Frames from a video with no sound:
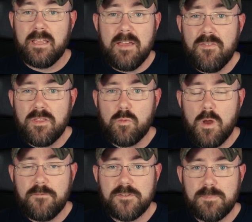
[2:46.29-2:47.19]
Given the
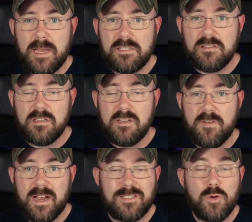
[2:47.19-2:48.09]
rough specs of the
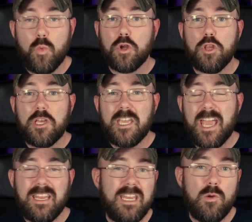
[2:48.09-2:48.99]
device, we're looking
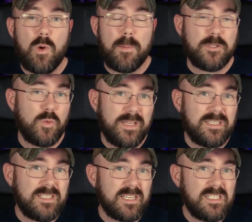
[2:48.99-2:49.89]
at anywhere between
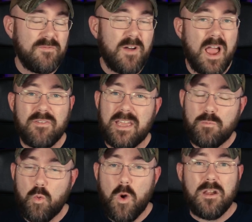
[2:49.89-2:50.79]
65
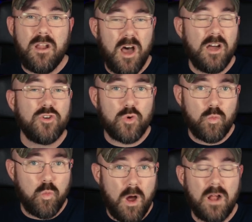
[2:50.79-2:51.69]
and
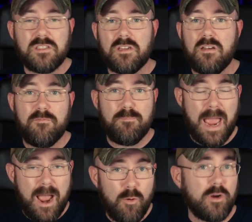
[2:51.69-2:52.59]
100 watts of
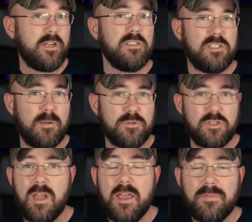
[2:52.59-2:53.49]
power
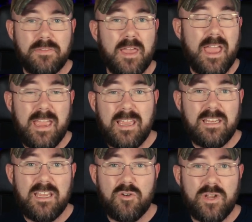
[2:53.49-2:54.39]
consumption that the
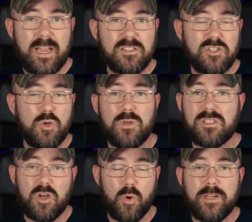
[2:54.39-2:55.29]
Ayaneo Next 2
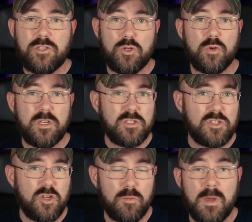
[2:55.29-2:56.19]
is going to
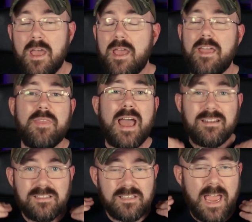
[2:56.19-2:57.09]
consume, and that
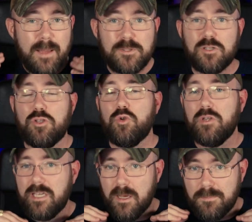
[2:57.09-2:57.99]
is
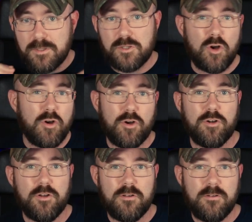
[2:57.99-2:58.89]
absolutely
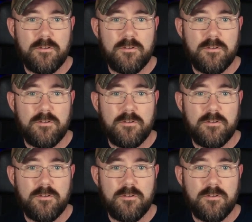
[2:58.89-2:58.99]
absurd.